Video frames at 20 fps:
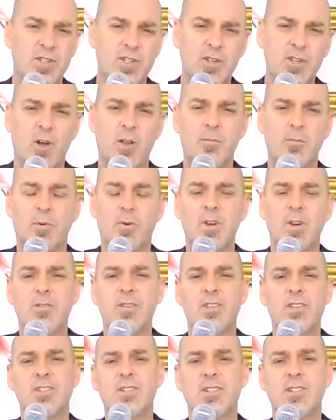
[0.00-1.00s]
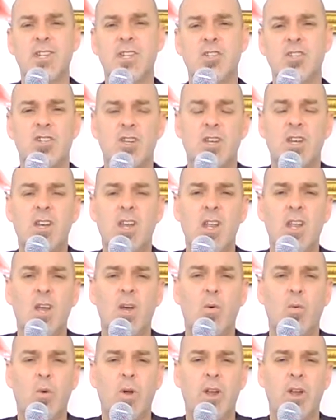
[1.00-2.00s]
And we saw in previous
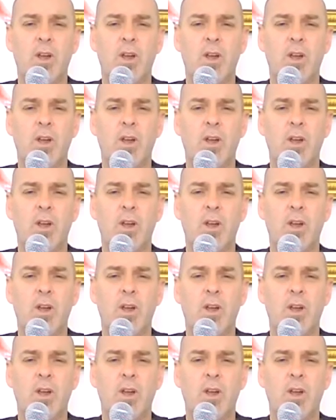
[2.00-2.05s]
teaching